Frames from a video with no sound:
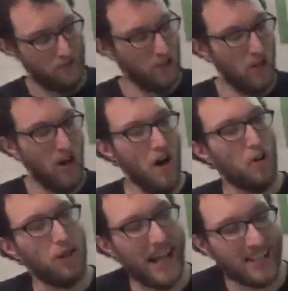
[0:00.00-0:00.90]
So
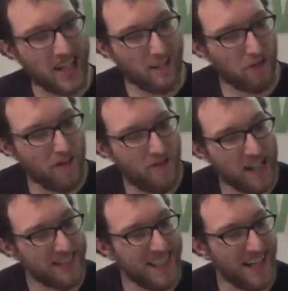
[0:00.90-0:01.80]
we got January
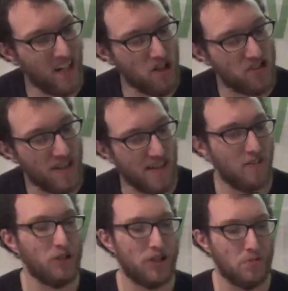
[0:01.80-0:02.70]
fifth, Dead On
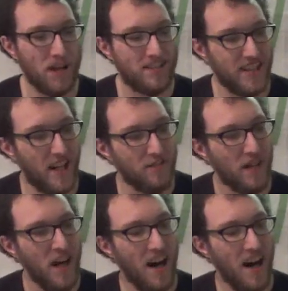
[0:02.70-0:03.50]
Sarah, which is myself.